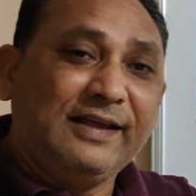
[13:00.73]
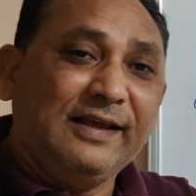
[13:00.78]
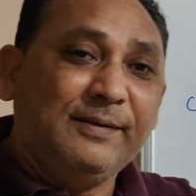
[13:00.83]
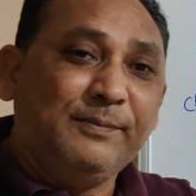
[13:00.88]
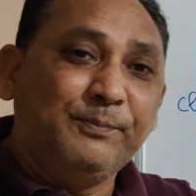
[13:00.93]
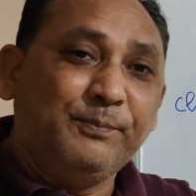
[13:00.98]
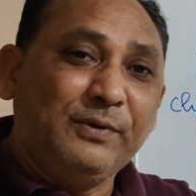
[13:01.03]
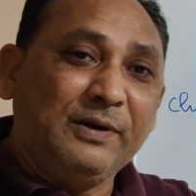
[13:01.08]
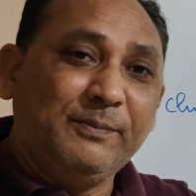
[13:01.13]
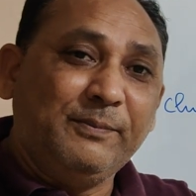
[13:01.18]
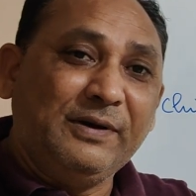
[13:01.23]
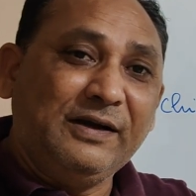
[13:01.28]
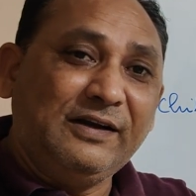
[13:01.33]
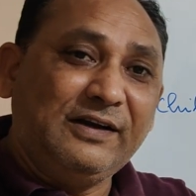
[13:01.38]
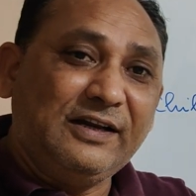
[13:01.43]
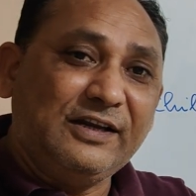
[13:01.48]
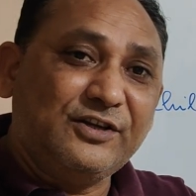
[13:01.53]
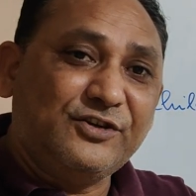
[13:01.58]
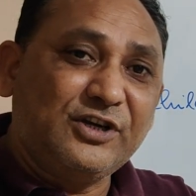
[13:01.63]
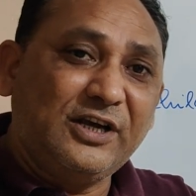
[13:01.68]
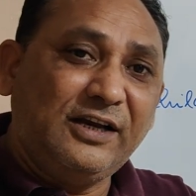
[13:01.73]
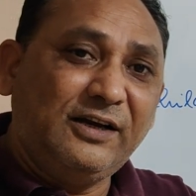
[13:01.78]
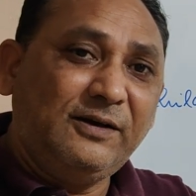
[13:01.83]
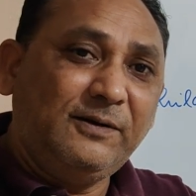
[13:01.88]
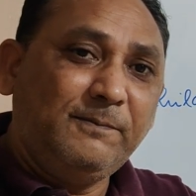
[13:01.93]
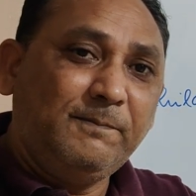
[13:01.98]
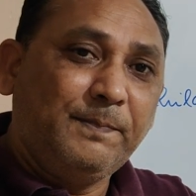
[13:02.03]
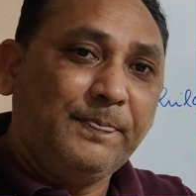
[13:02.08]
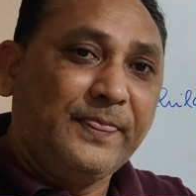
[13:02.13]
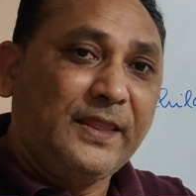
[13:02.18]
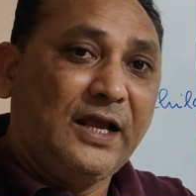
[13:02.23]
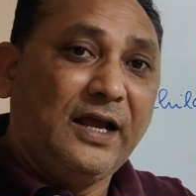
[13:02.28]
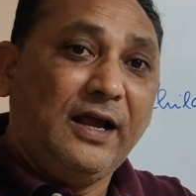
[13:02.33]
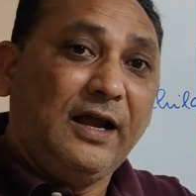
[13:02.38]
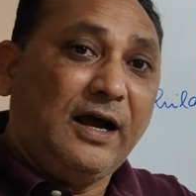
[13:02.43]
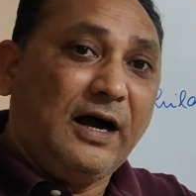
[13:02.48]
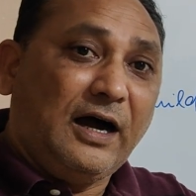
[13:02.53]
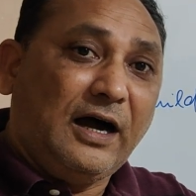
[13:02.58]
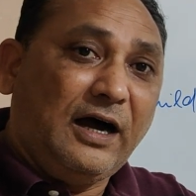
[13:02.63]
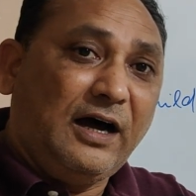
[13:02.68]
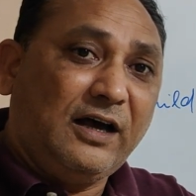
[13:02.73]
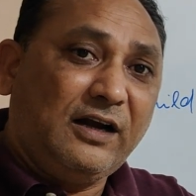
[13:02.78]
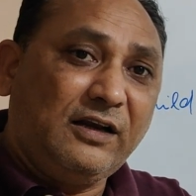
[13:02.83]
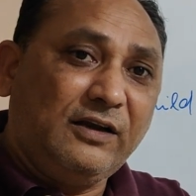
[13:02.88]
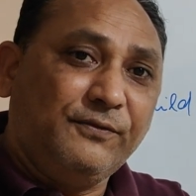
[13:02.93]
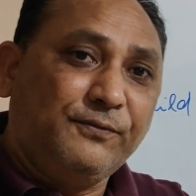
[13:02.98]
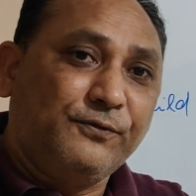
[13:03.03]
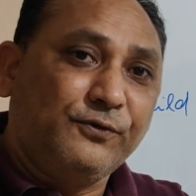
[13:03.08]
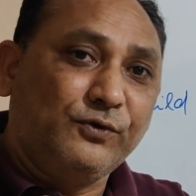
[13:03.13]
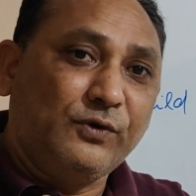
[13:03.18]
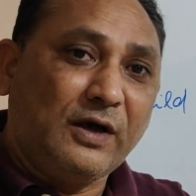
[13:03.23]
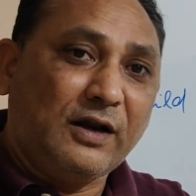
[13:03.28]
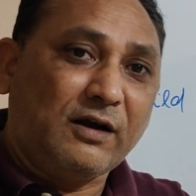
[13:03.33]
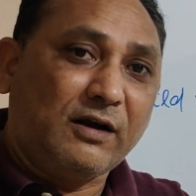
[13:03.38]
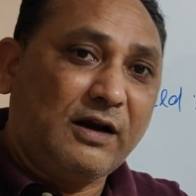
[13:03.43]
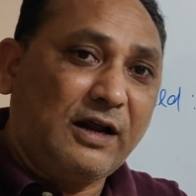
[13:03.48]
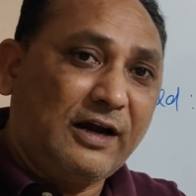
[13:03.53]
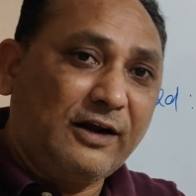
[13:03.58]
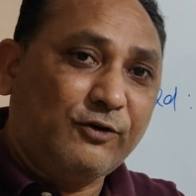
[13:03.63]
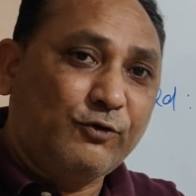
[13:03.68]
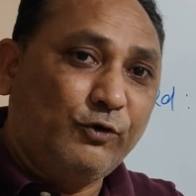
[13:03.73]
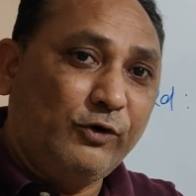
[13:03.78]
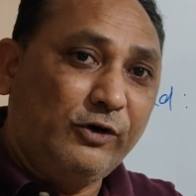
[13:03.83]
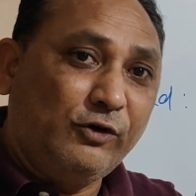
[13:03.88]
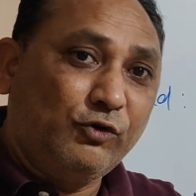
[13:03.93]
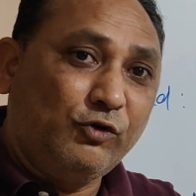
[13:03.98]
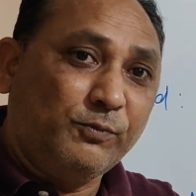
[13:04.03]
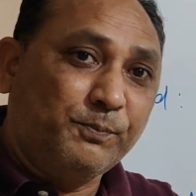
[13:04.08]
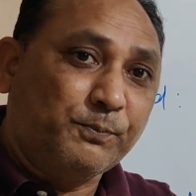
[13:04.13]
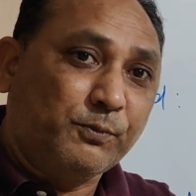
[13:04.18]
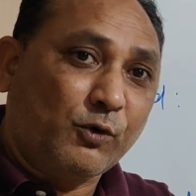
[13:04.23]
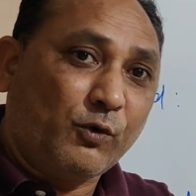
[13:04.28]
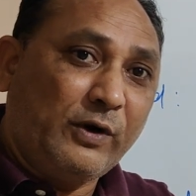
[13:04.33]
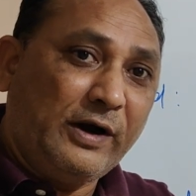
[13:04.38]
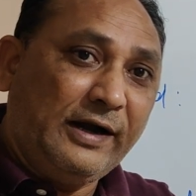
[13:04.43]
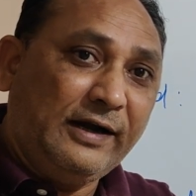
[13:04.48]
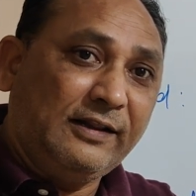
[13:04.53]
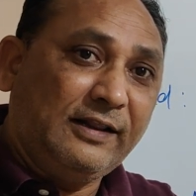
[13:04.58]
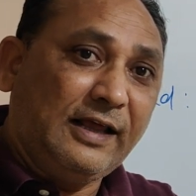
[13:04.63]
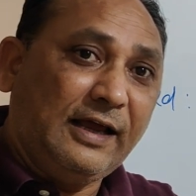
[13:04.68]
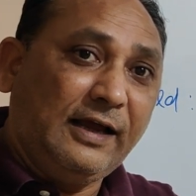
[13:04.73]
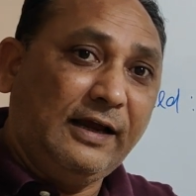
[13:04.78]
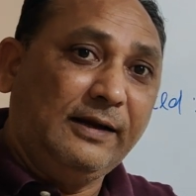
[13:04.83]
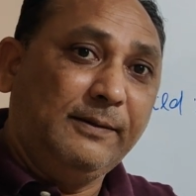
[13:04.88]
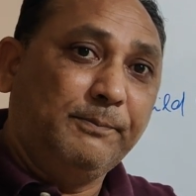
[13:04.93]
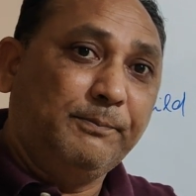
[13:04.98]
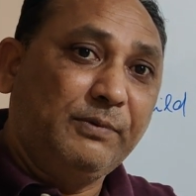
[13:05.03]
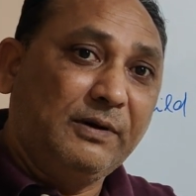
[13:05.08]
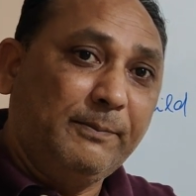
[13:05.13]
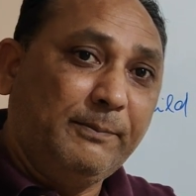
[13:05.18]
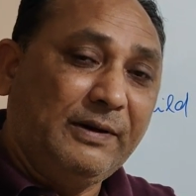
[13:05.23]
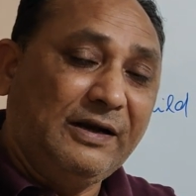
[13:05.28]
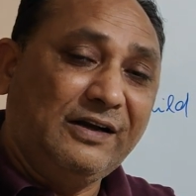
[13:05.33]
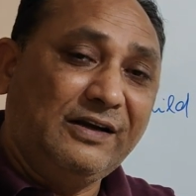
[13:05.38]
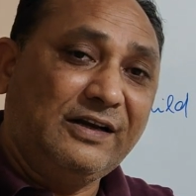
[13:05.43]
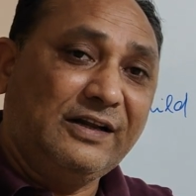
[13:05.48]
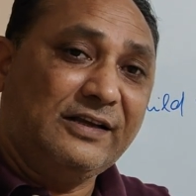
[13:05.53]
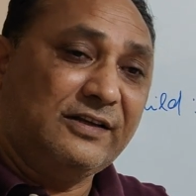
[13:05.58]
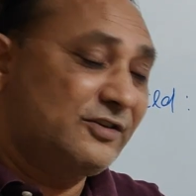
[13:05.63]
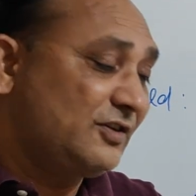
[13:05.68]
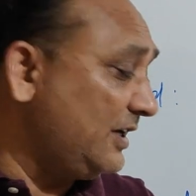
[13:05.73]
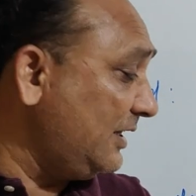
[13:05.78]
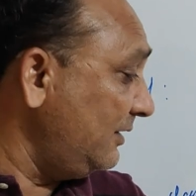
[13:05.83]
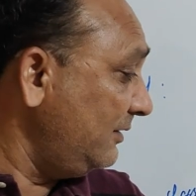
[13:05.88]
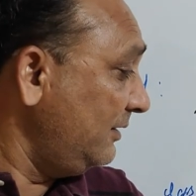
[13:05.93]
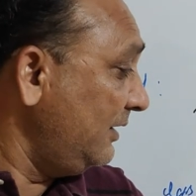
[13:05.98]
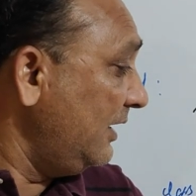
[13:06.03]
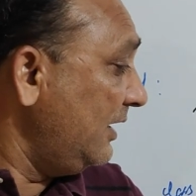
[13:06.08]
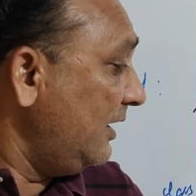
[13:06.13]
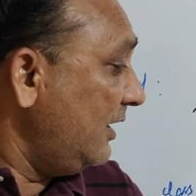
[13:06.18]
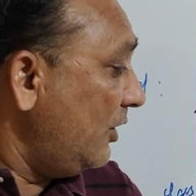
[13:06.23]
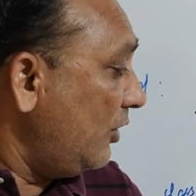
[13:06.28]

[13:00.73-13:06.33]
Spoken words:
the implementation, or if you are not going to provide the implementation,